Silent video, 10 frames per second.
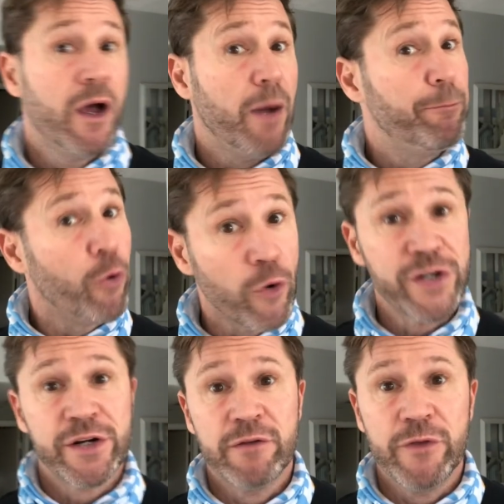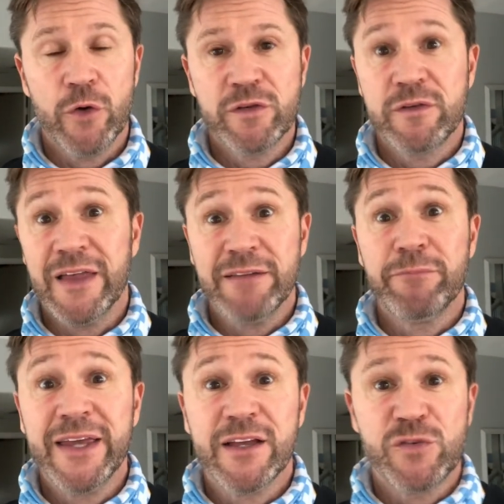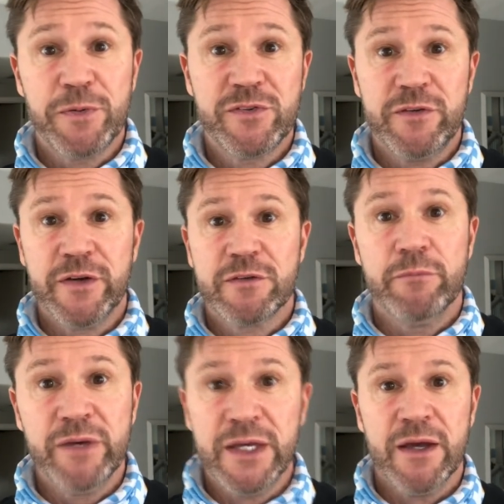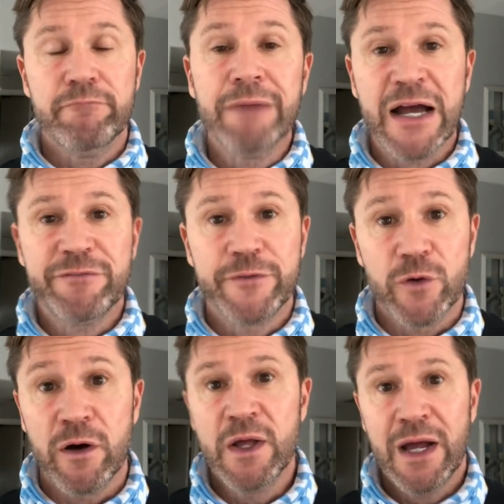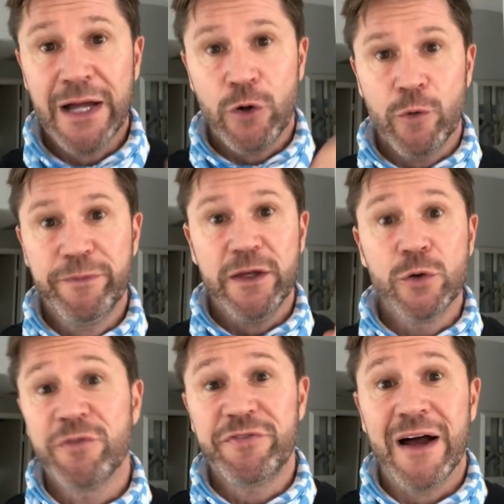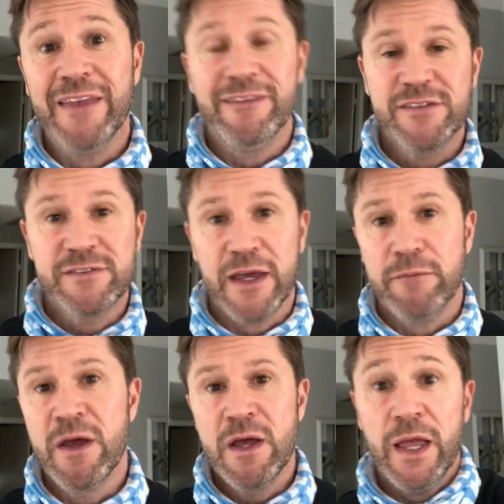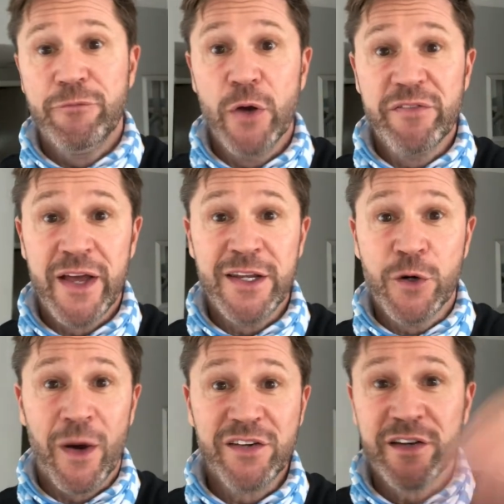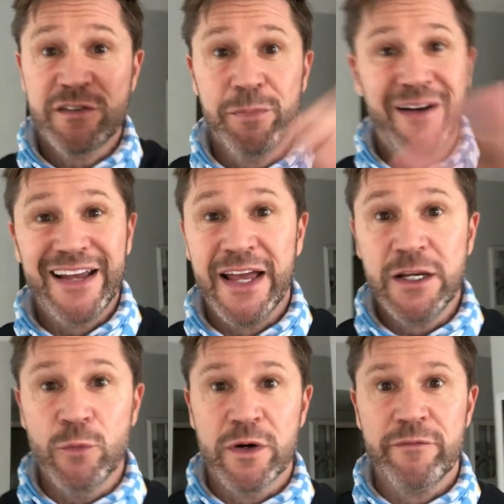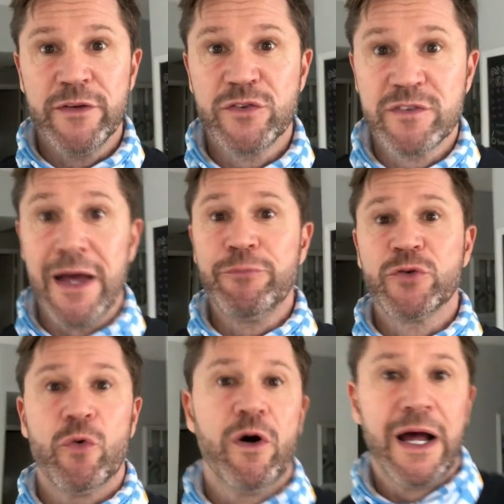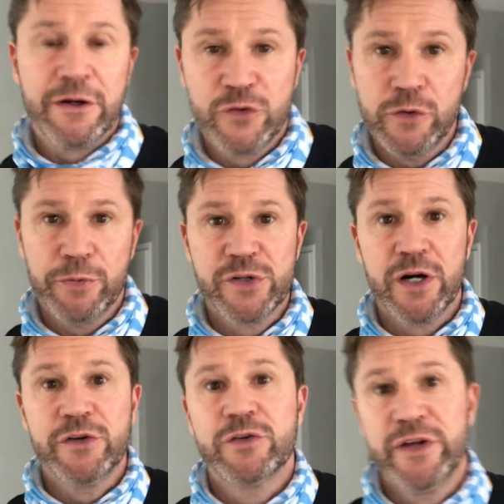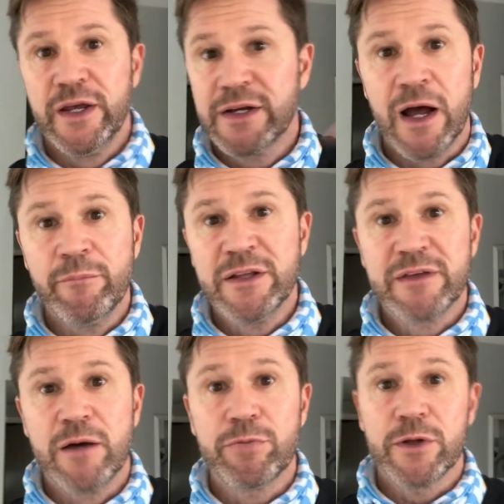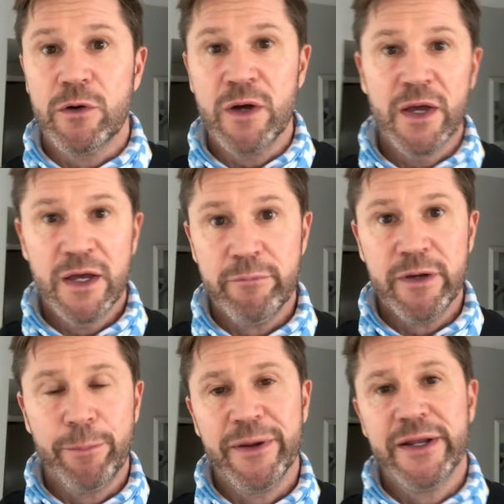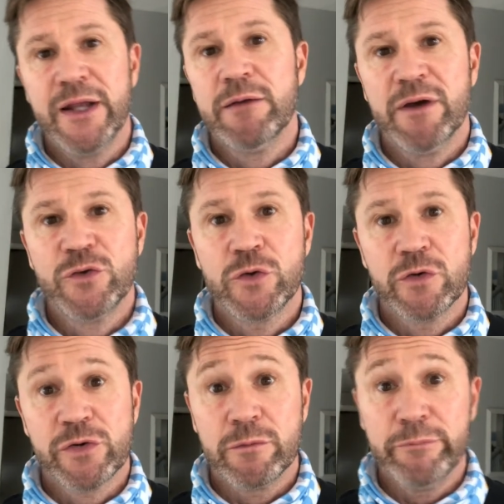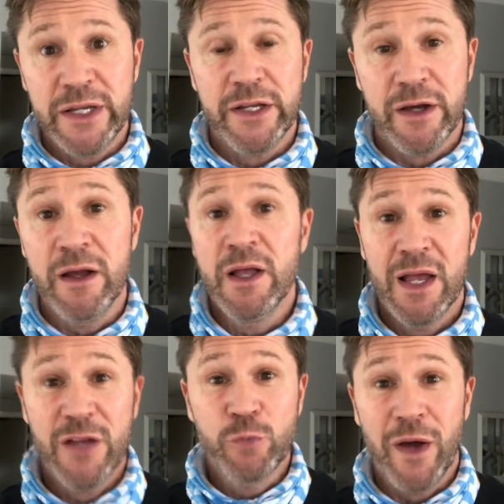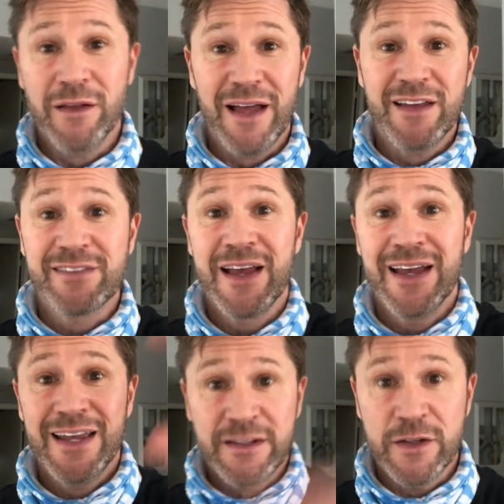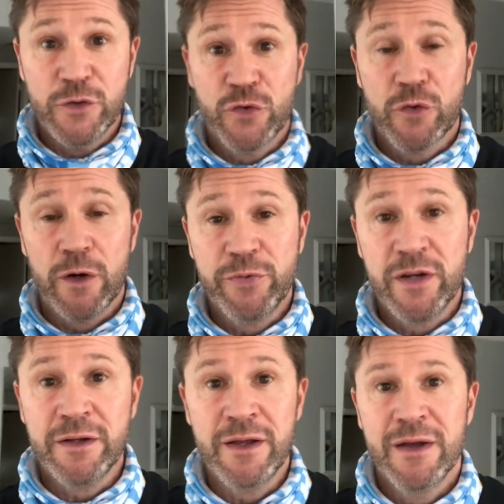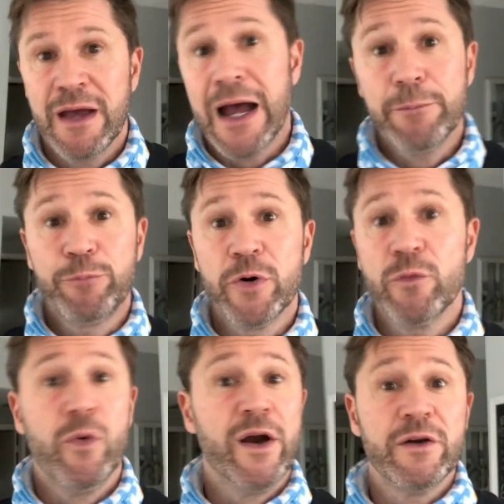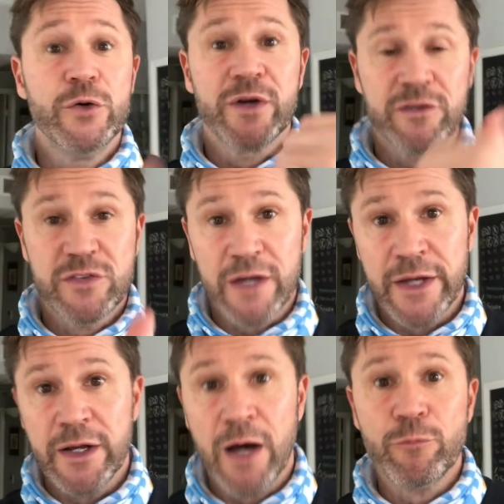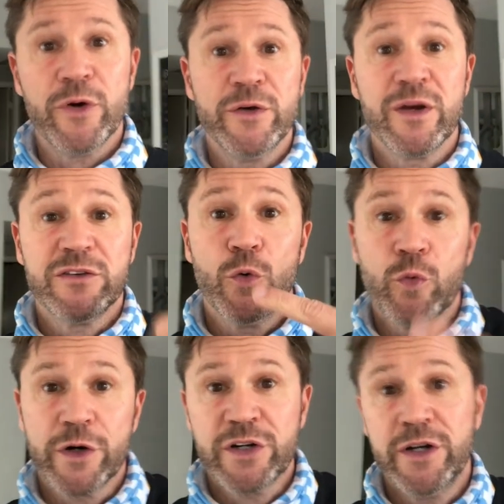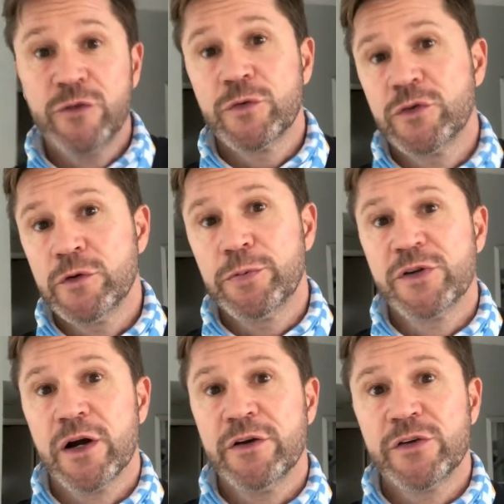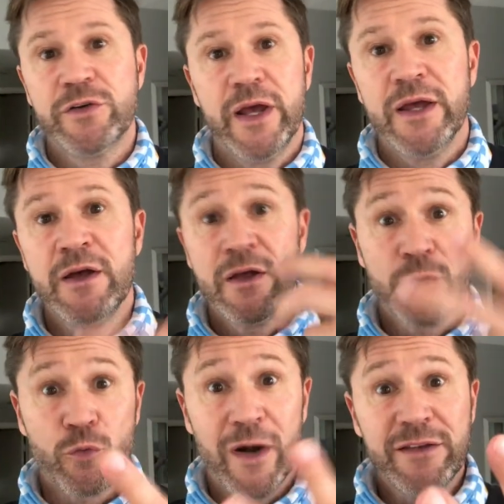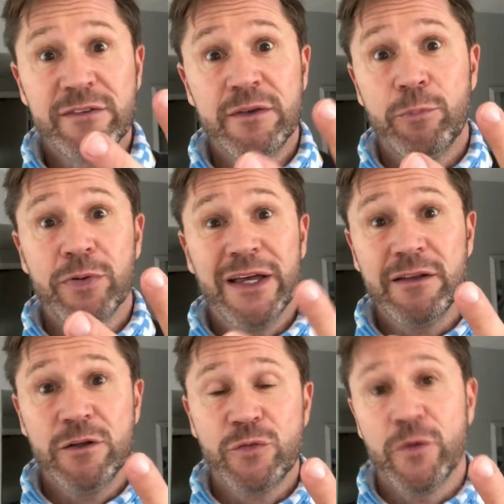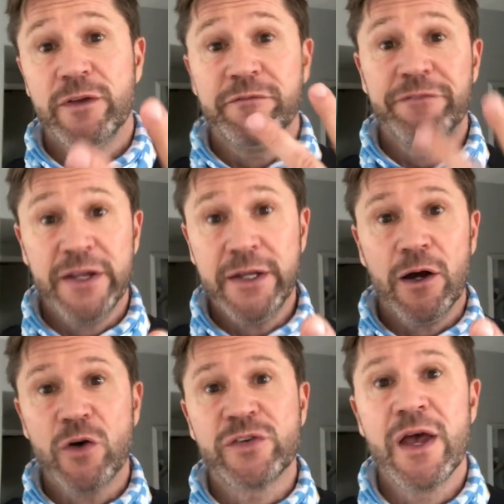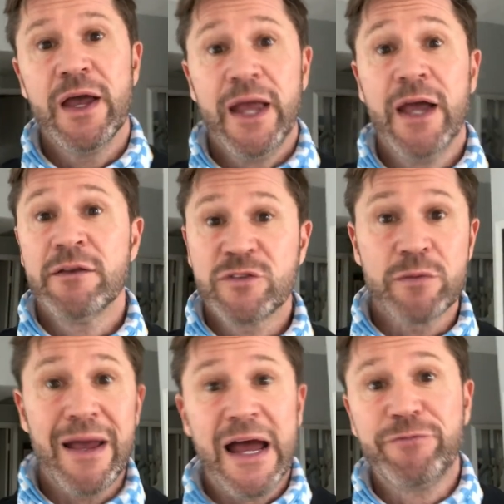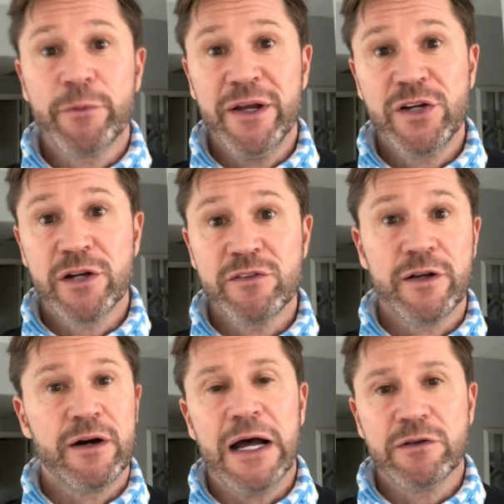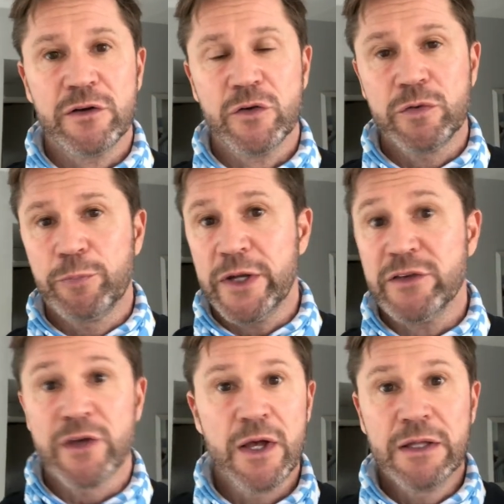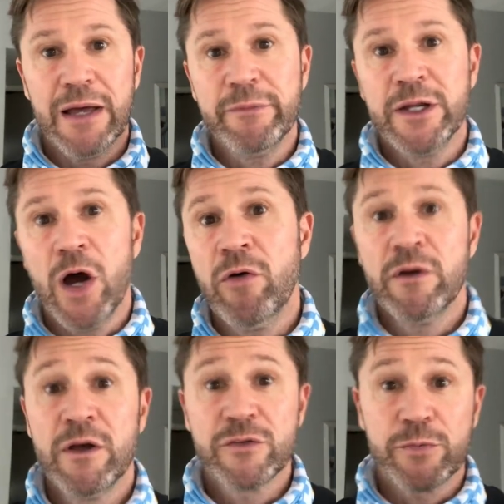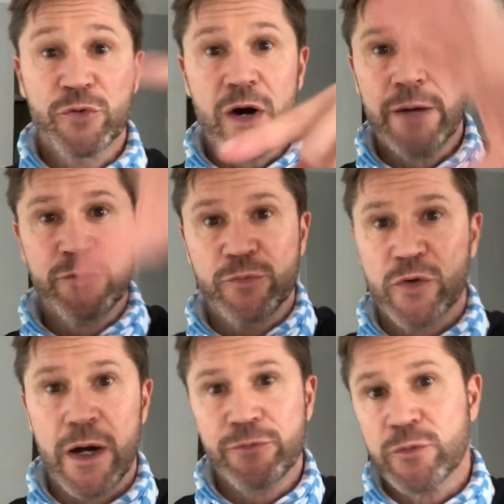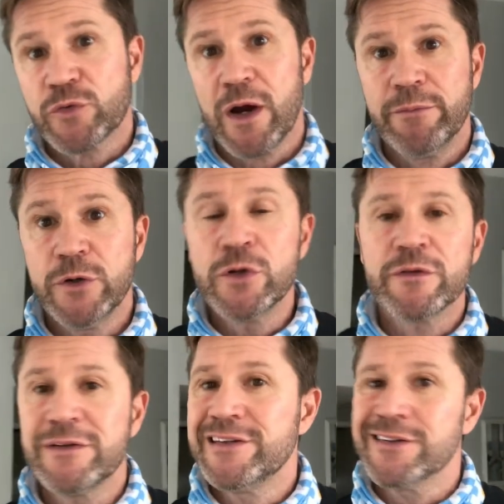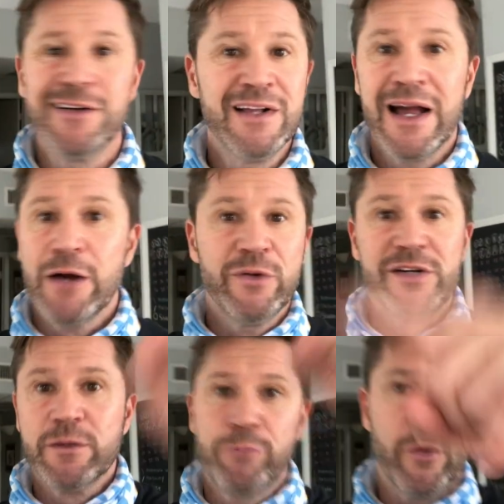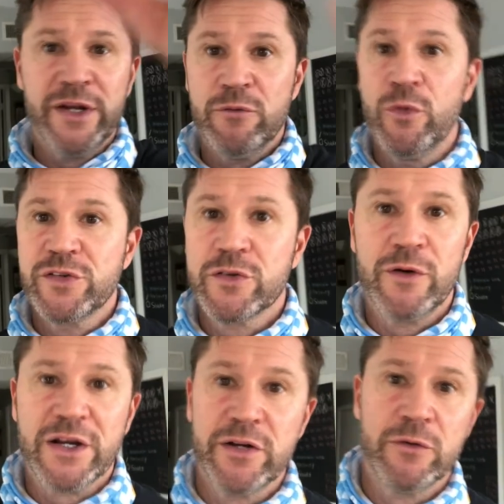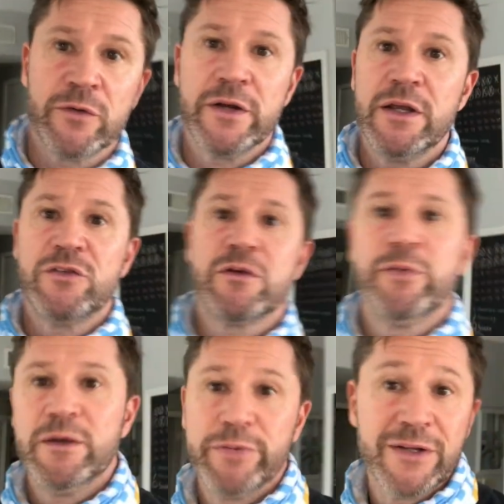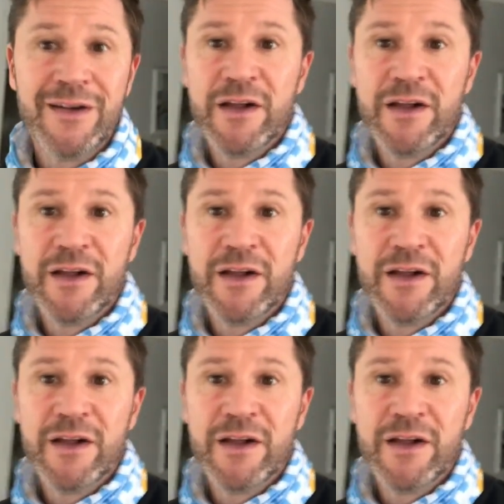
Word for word: a portion of those that make it specific to me and my fuel. I hope that you will find the same. If you have any questions about any one of these steps or how to supercharge your day, comment down below, hit me up on any of my social media, as well as in the description, I put where you can sign up, where you can get the worksheets for supercharge your day, the rest of the playlist for the videos, and some affirmations that are out there. So please let me know, subscribe. You know the deal. I wish I could point it in which direction it really needs to be, but